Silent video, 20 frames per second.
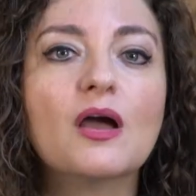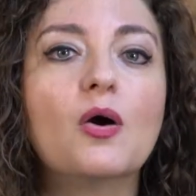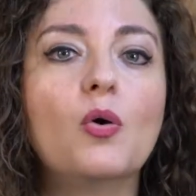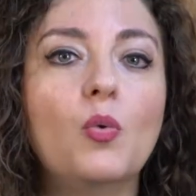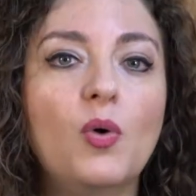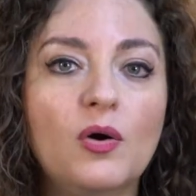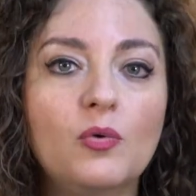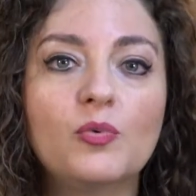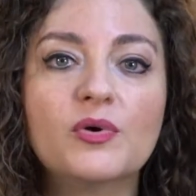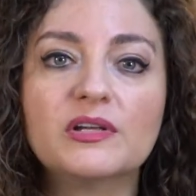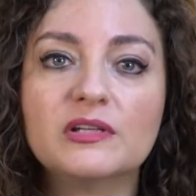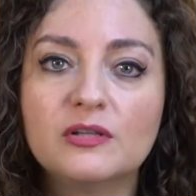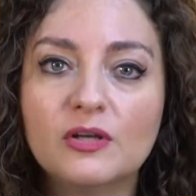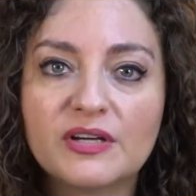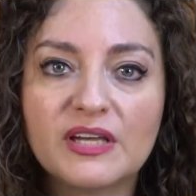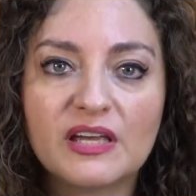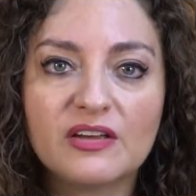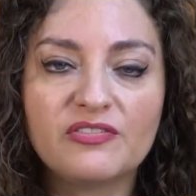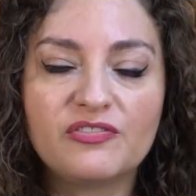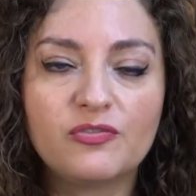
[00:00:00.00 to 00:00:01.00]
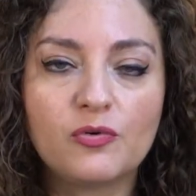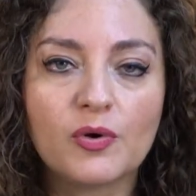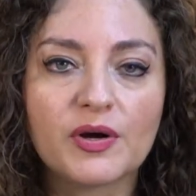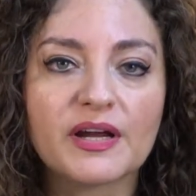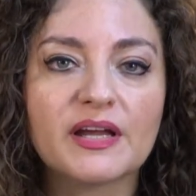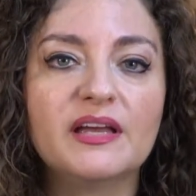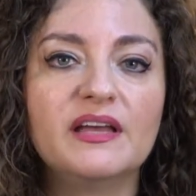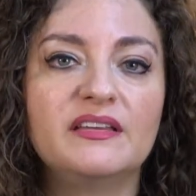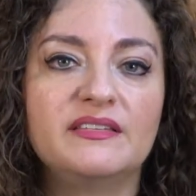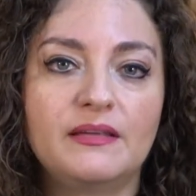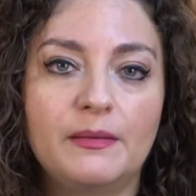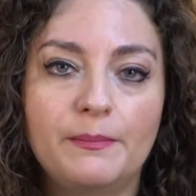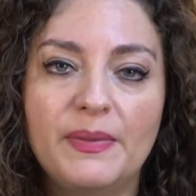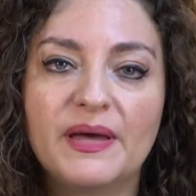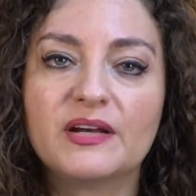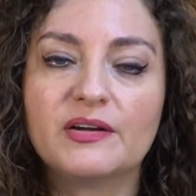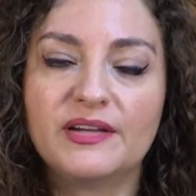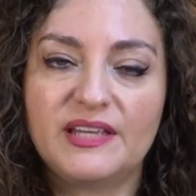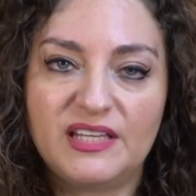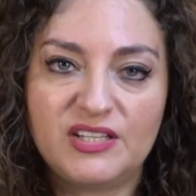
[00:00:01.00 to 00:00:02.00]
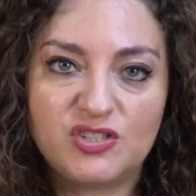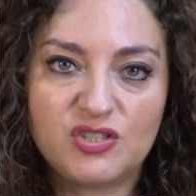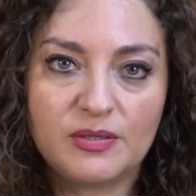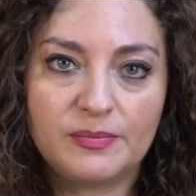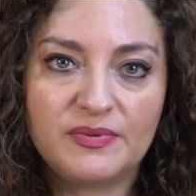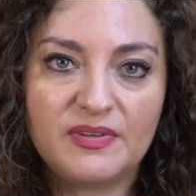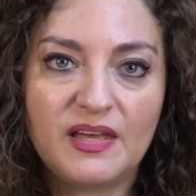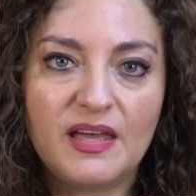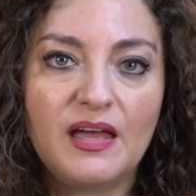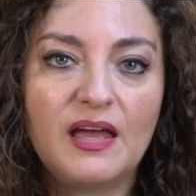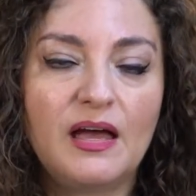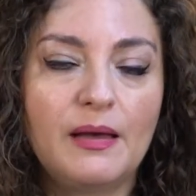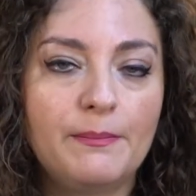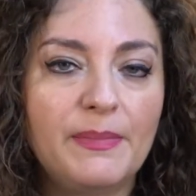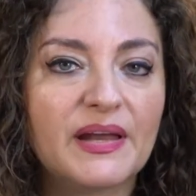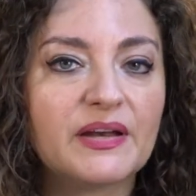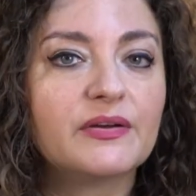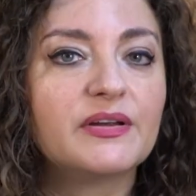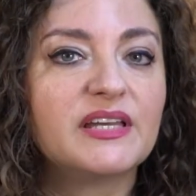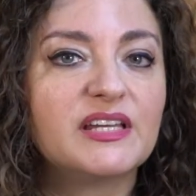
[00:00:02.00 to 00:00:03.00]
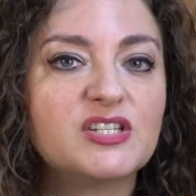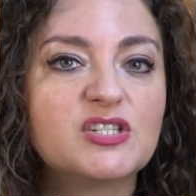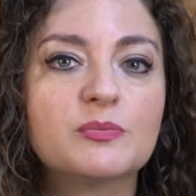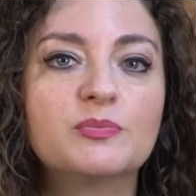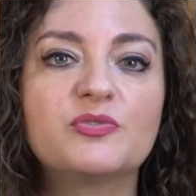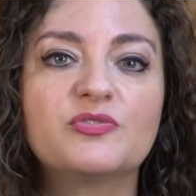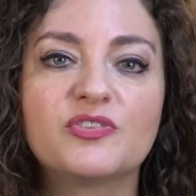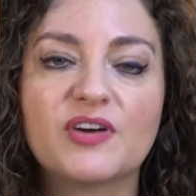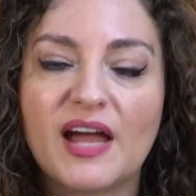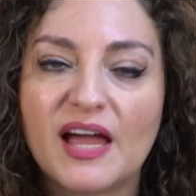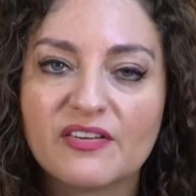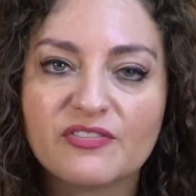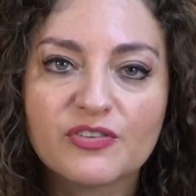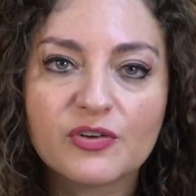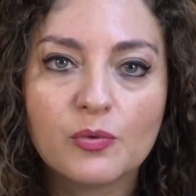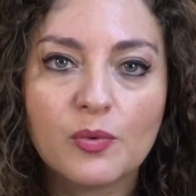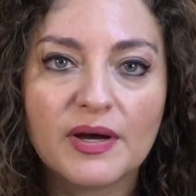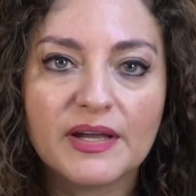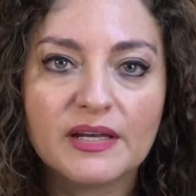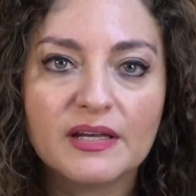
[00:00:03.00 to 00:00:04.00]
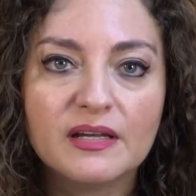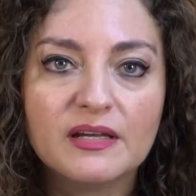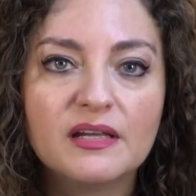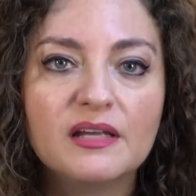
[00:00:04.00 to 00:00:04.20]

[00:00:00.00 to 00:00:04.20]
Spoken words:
What we're looking for is a better Egypt for everyone.